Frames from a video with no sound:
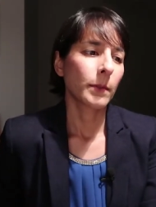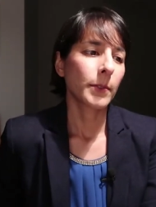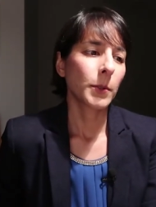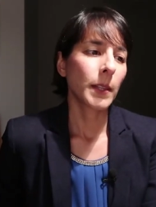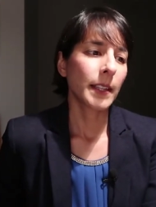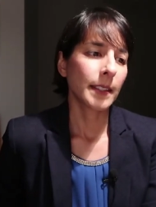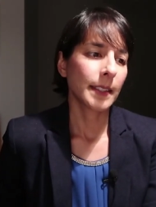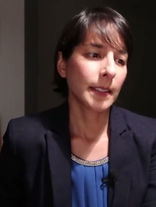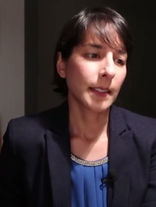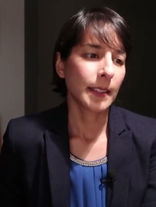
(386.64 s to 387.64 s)
for all other
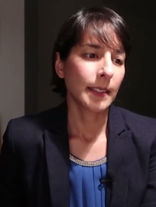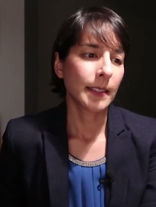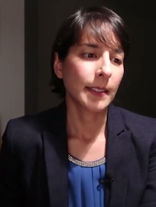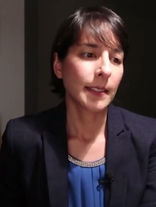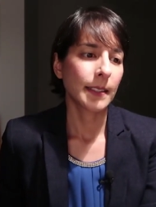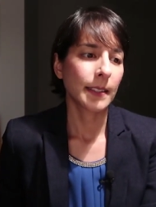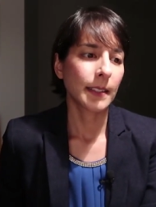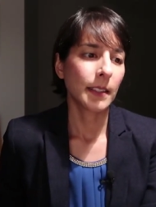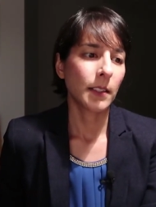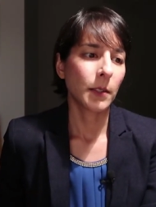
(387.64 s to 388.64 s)
signs,
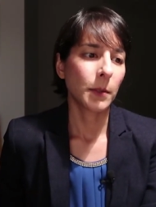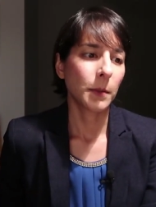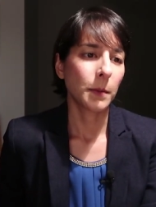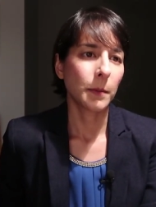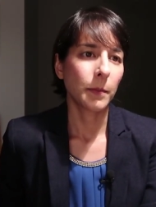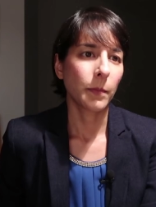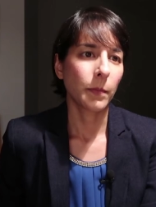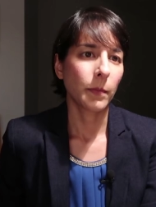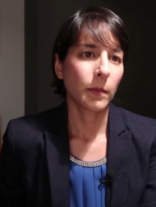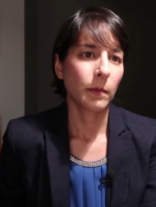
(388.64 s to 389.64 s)
you know,
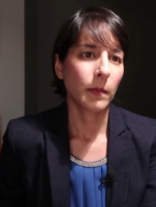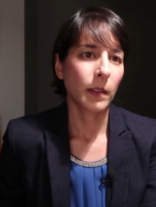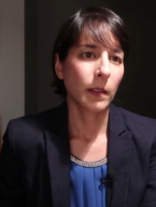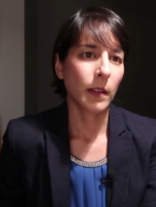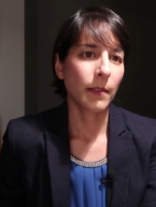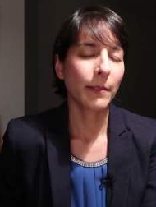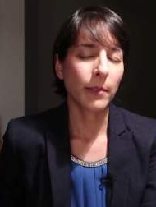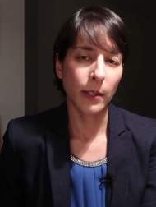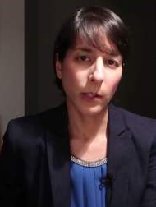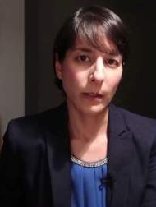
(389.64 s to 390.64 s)
I've had
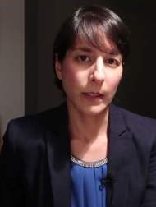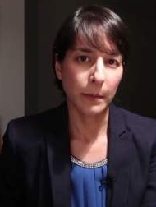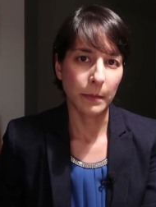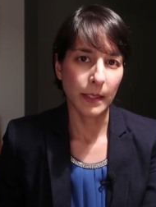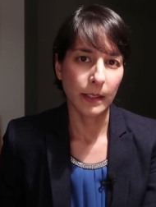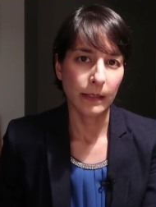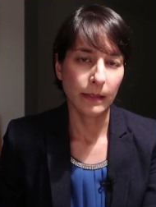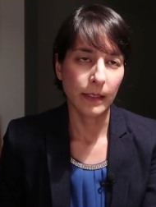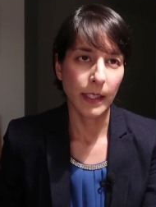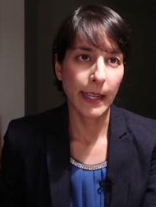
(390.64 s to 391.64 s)
video clips,
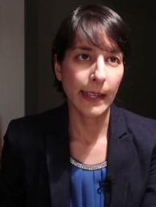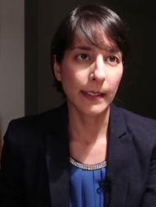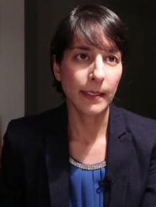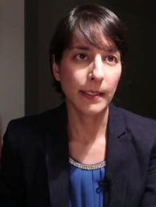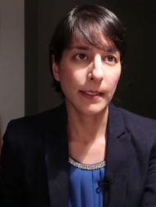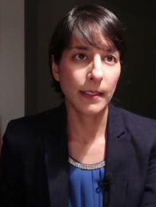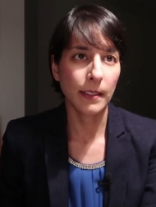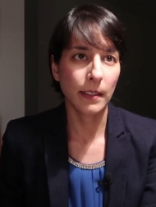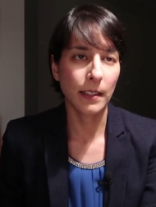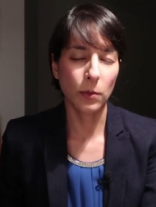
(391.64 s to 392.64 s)
and
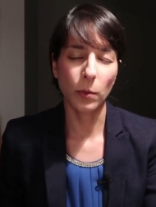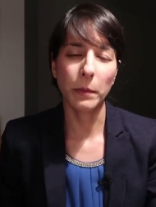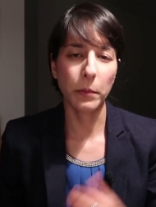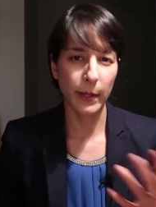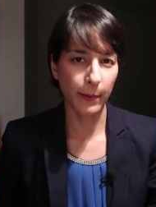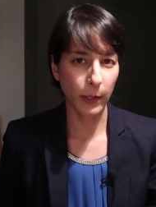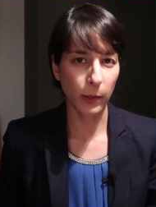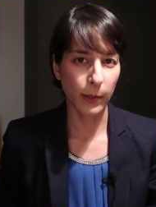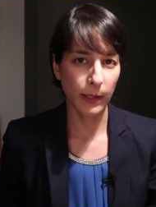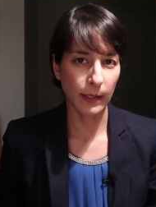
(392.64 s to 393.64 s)
it's all been
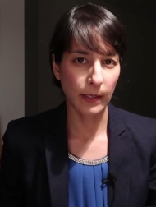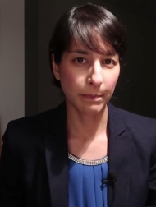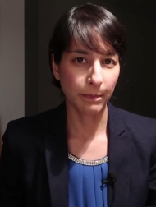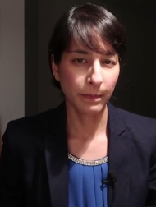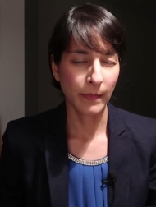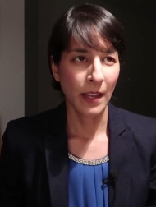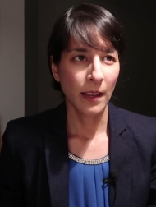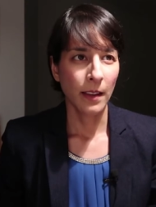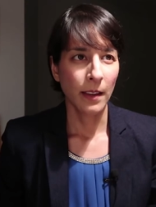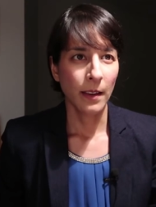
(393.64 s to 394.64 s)
pre-recorded.
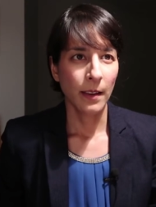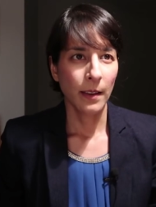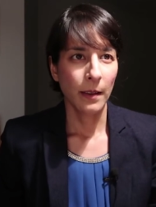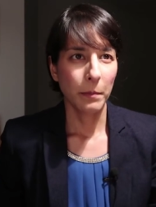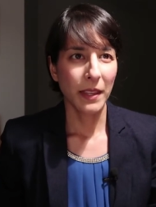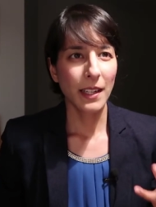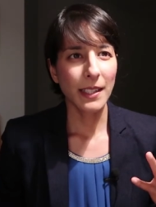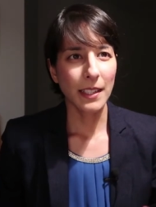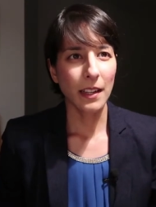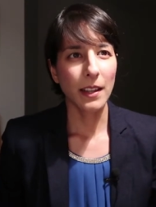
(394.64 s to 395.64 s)
But then
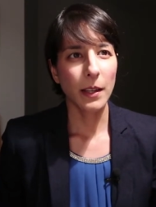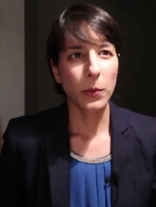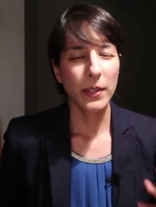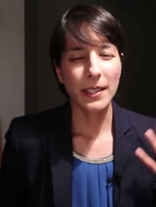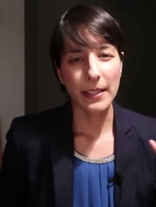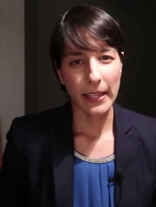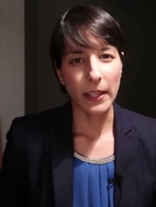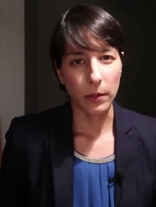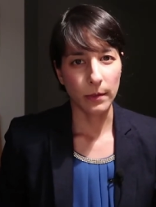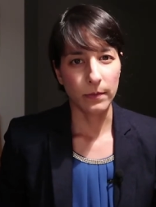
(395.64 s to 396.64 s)
I started thinking, well, this is
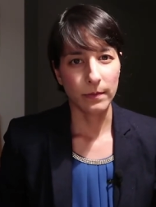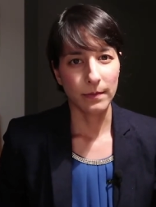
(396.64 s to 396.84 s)
Leo,